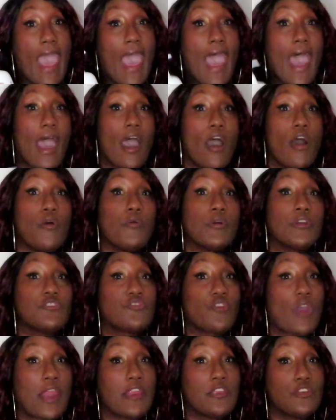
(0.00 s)
I
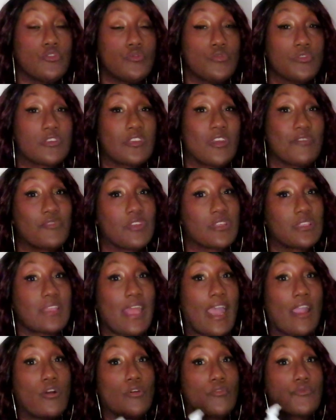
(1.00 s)
always try to use stuff
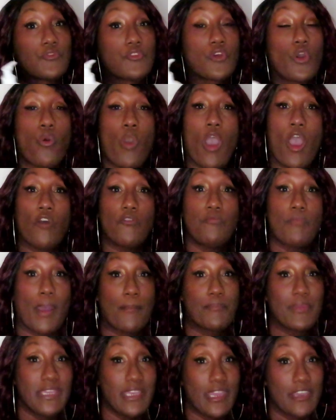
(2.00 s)
that's not going to throw off
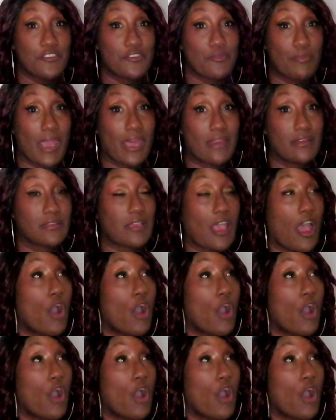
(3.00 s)
my pH balance.